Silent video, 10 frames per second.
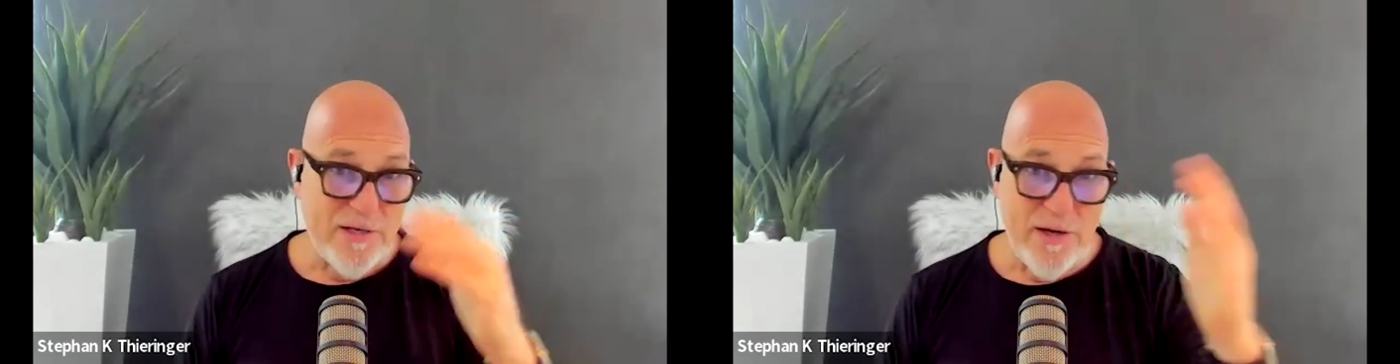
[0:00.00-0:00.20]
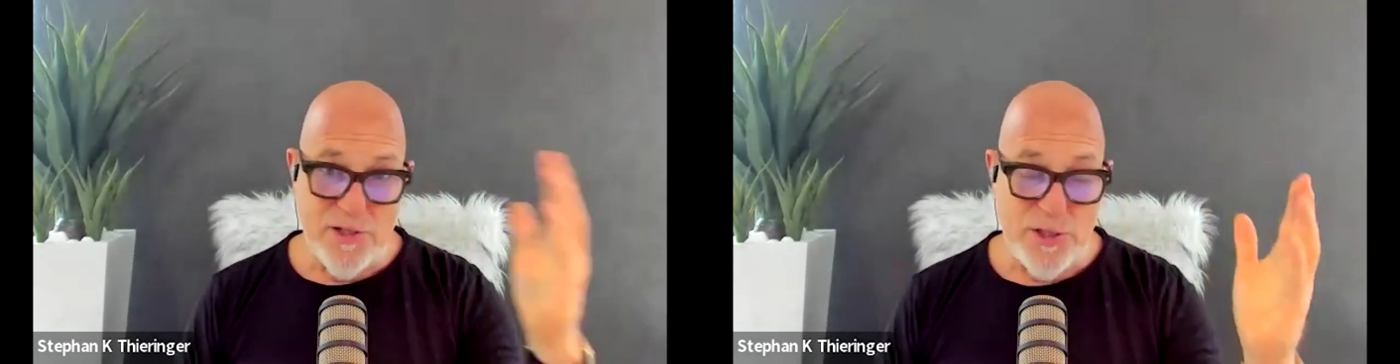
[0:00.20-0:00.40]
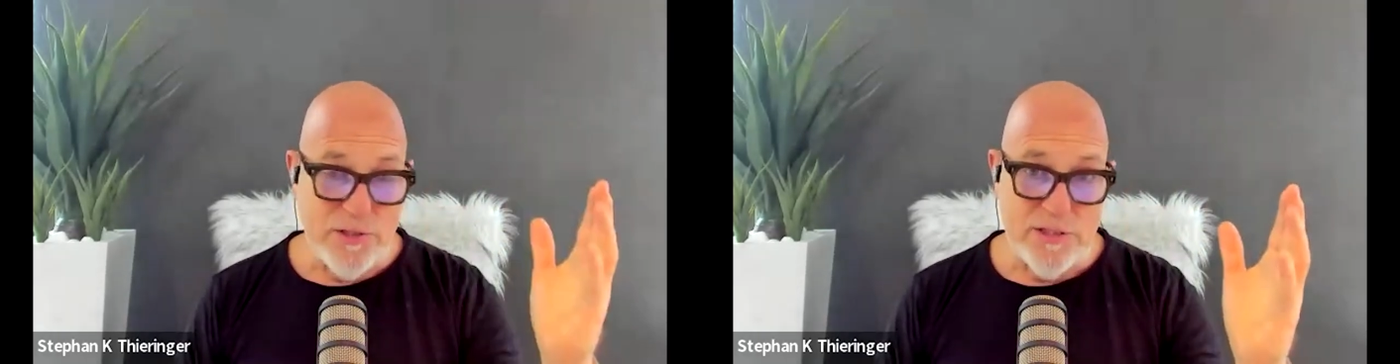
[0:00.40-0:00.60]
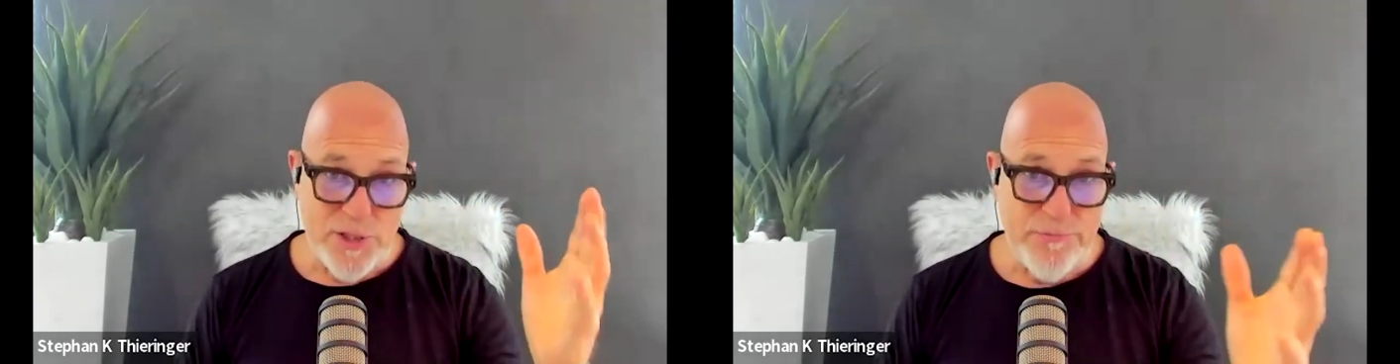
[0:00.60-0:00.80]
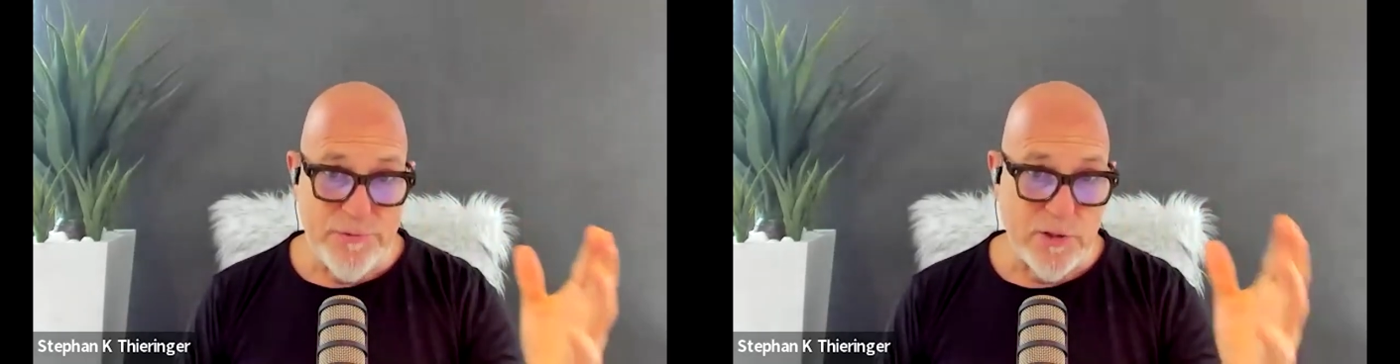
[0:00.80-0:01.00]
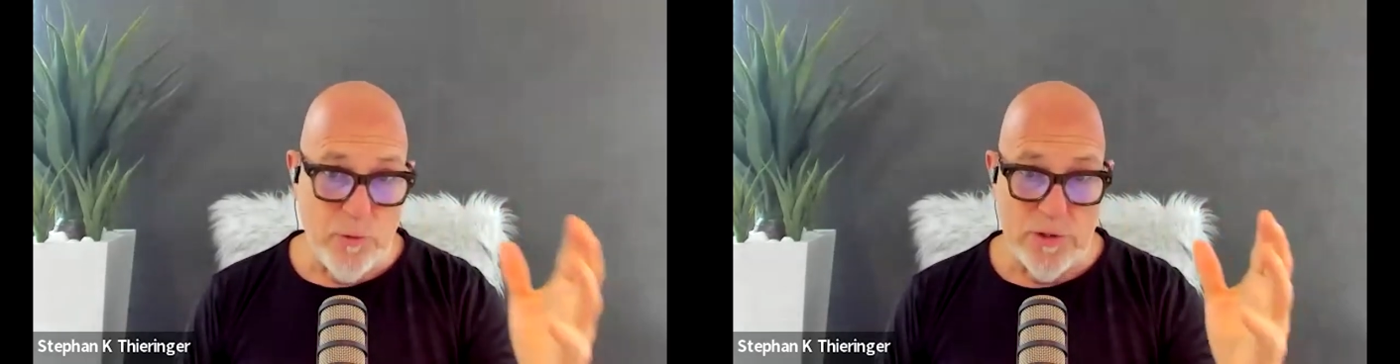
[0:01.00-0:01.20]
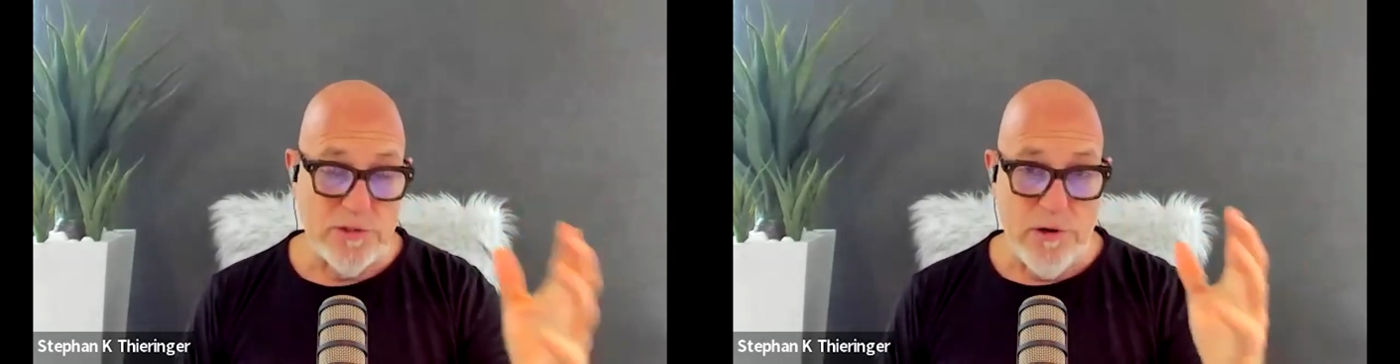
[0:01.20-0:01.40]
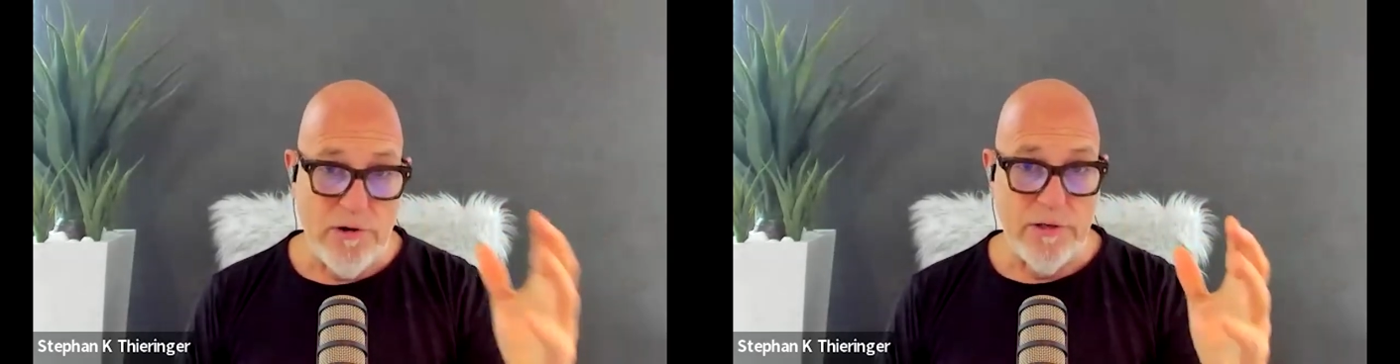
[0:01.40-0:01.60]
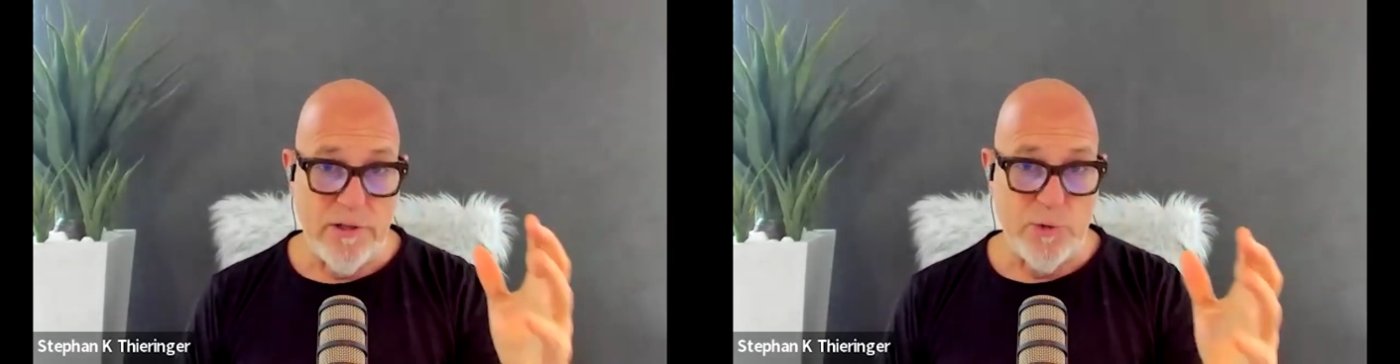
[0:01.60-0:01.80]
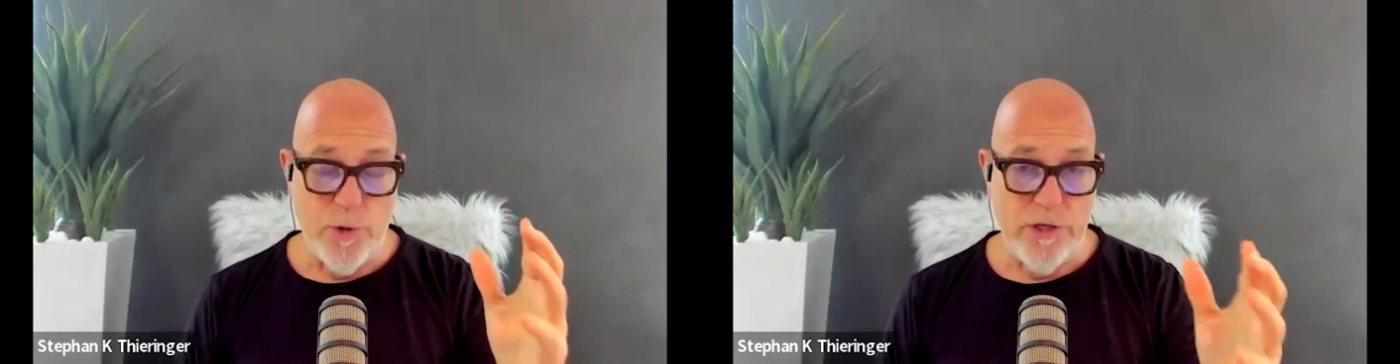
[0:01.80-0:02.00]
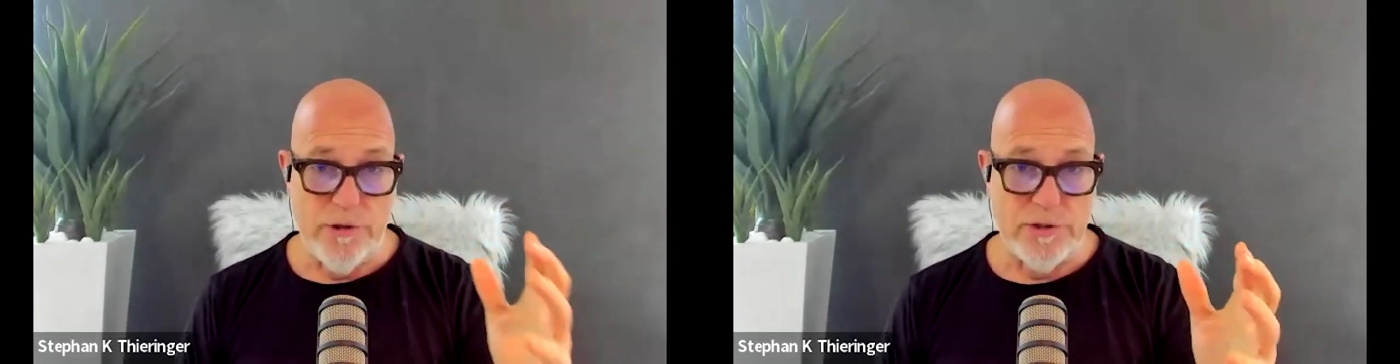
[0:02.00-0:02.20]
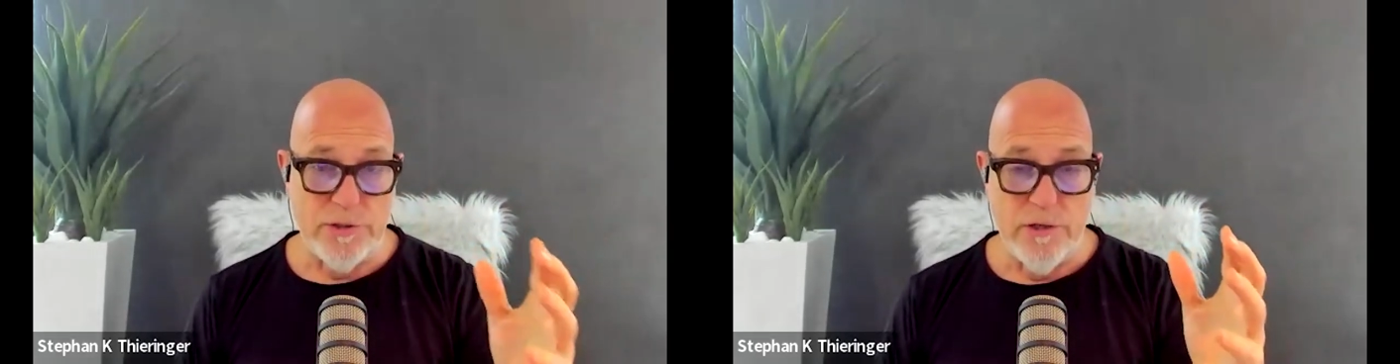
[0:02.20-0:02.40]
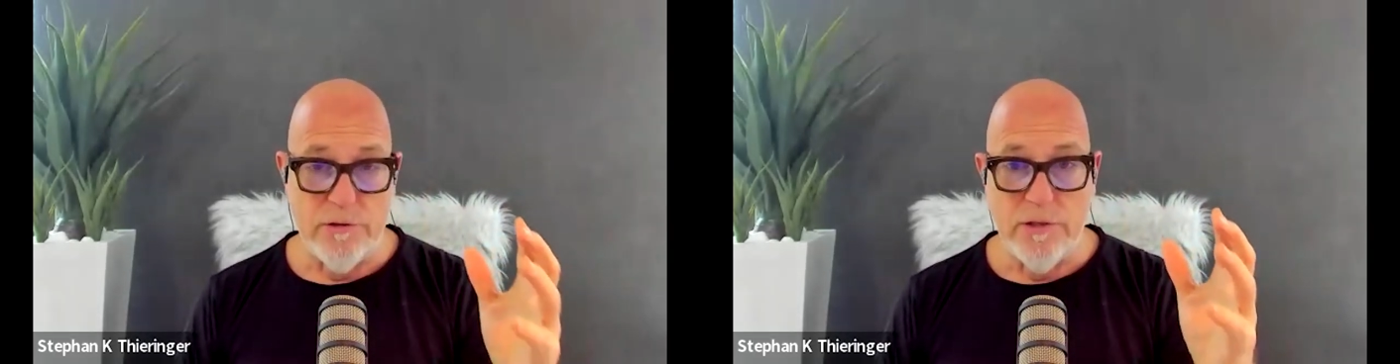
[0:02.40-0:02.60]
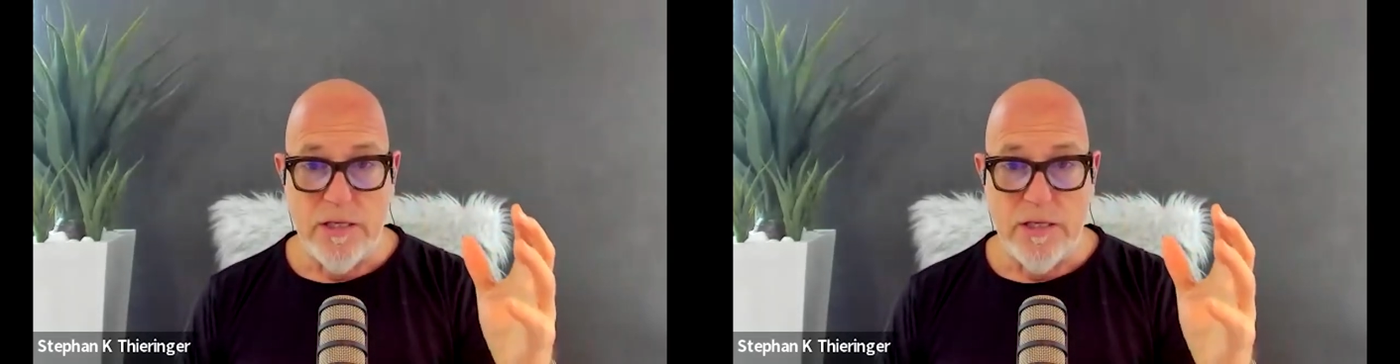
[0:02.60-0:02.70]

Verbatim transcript: and she was the one started it 20 years ago,